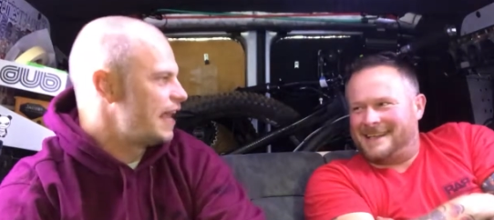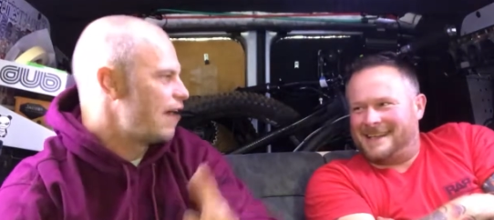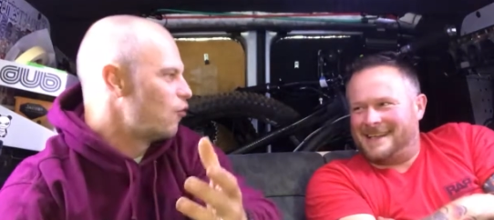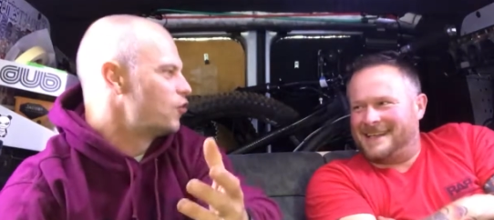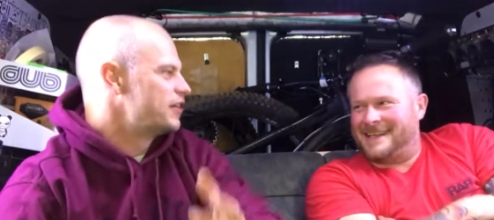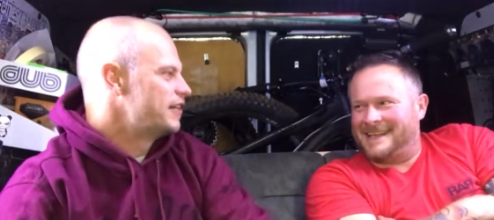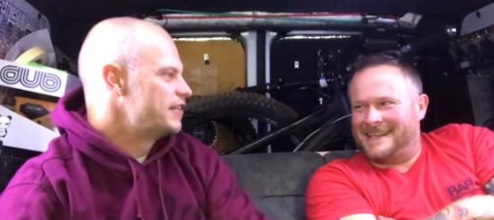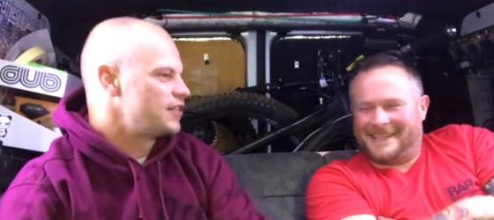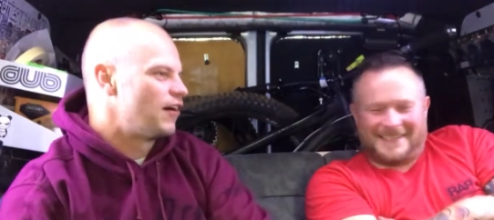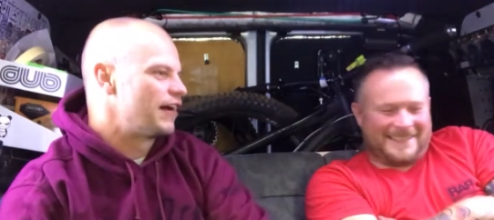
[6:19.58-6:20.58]
Speaker 1: that our
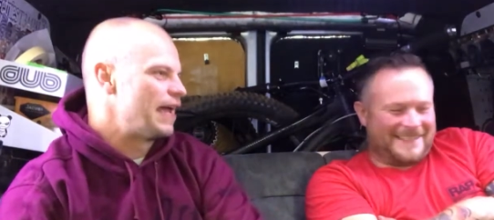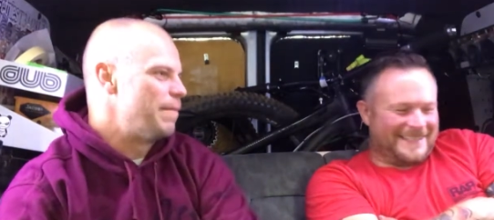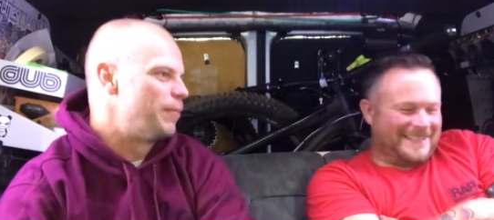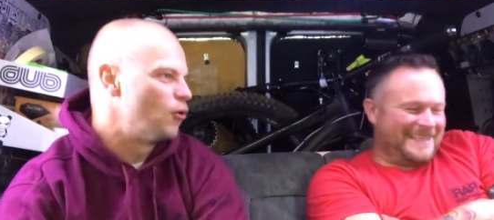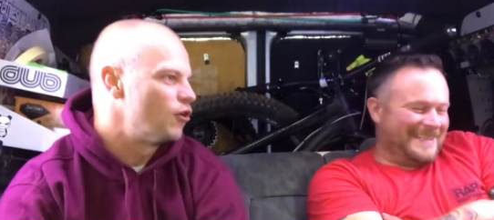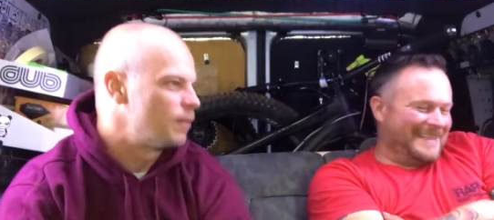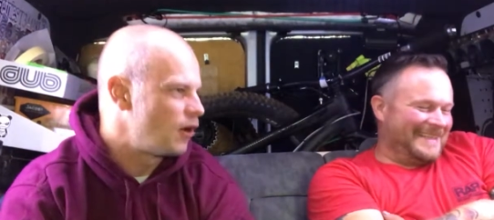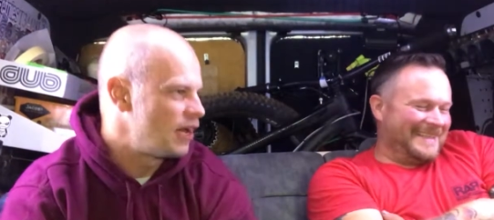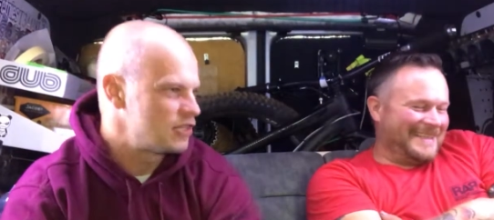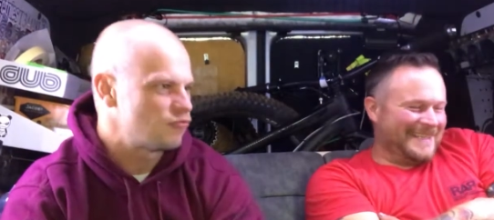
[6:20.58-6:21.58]
audience aren't getting bored
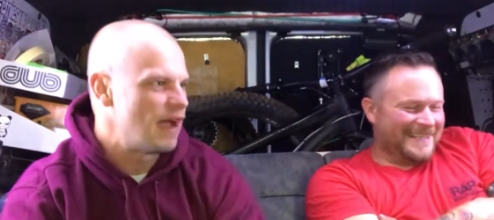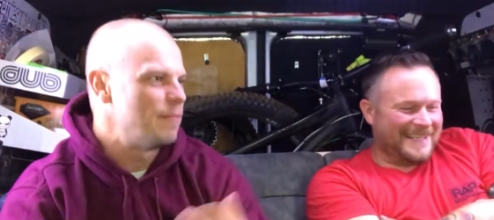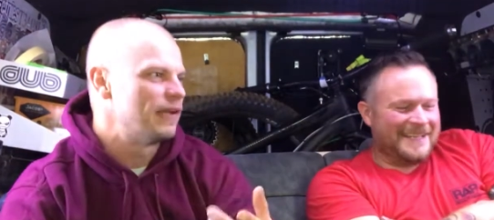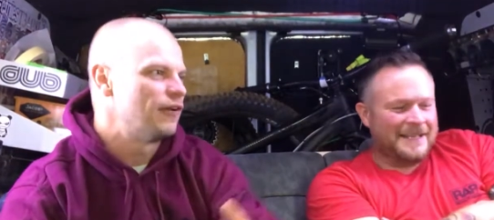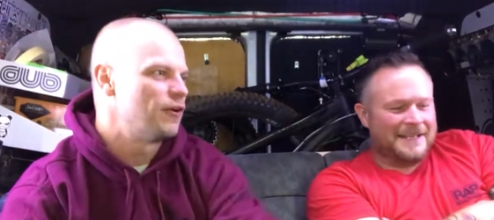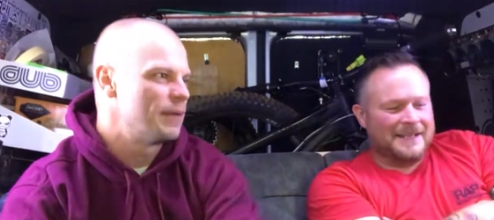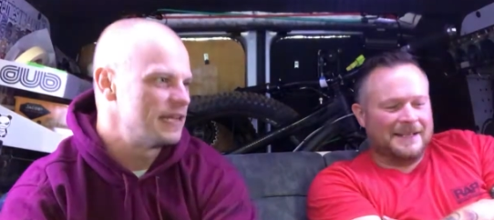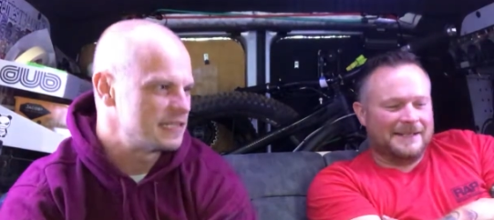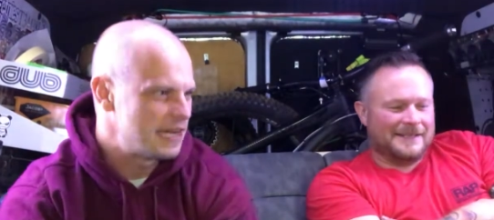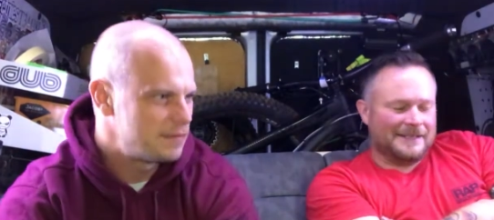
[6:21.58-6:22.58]
by us rambling on
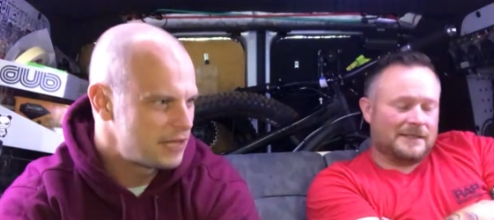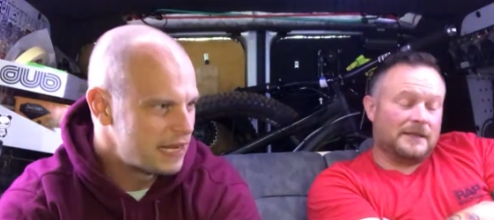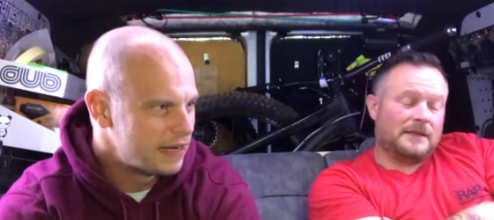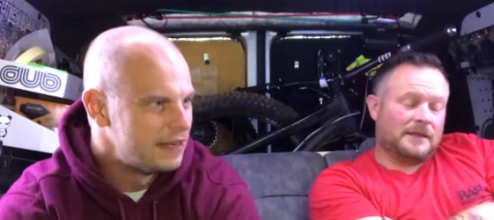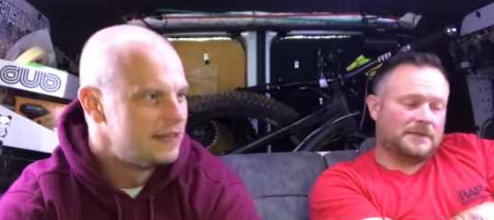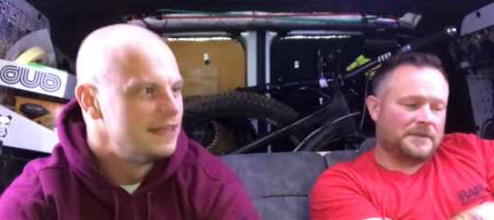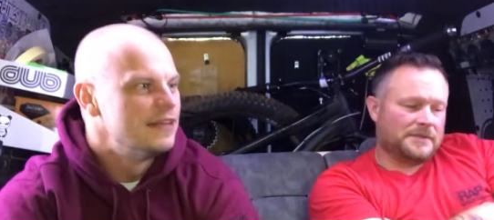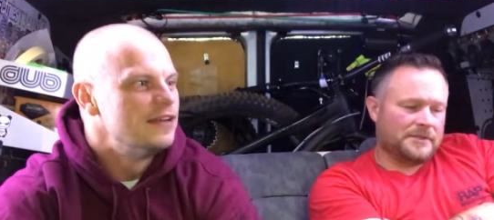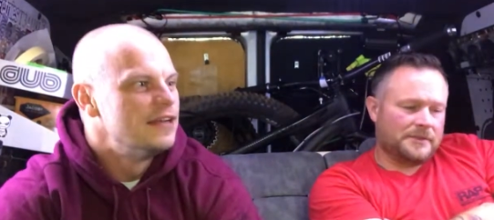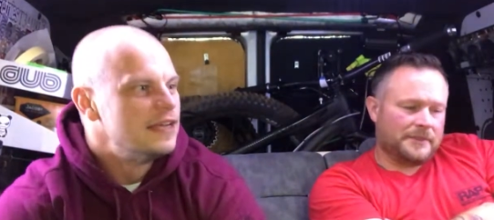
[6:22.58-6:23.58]
about the same thing. Yeah,
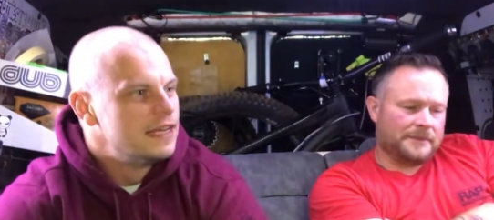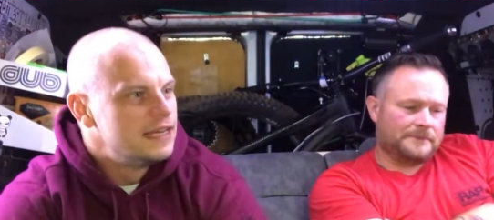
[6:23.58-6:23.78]
true story.